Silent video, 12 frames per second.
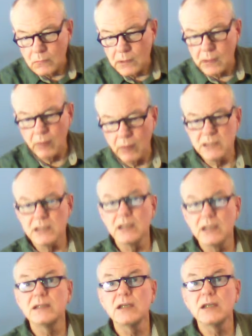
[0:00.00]
It's an
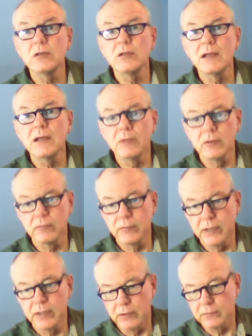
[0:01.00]
additional level of
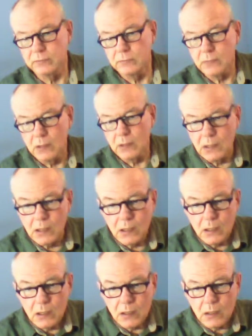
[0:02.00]
rigor.
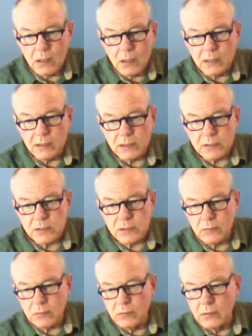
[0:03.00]

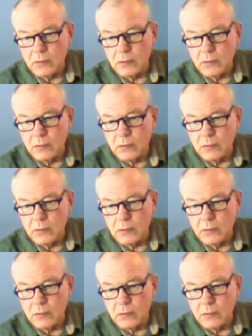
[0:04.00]
Additional.